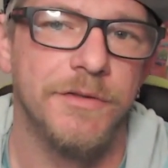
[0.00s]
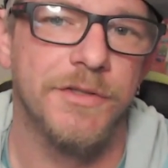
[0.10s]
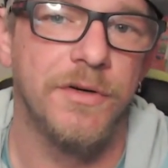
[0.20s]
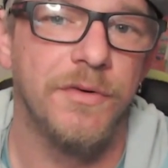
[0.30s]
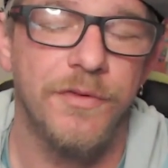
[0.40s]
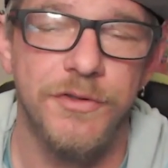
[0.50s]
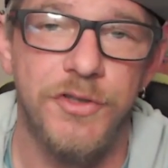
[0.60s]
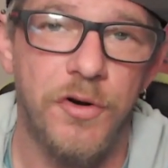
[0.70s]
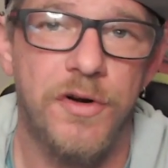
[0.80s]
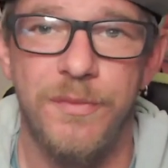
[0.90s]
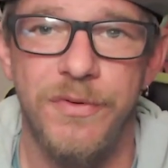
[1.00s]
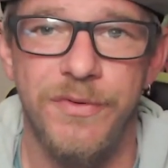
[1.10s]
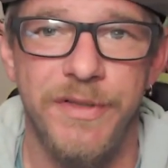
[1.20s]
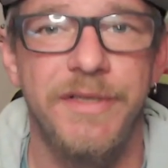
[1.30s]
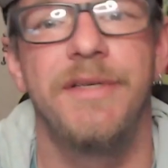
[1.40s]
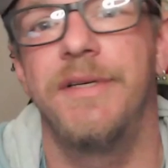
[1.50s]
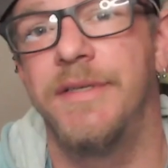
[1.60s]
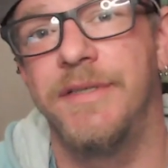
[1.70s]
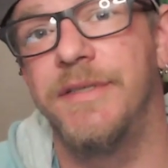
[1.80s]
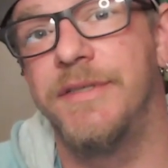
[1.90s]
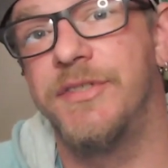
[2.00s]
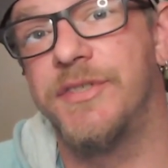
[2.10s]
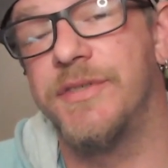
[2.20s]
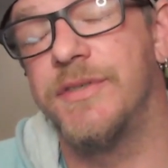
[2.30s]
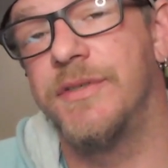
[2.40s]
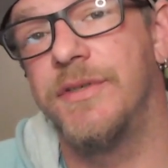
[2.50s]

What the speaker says: So the Joker buoy is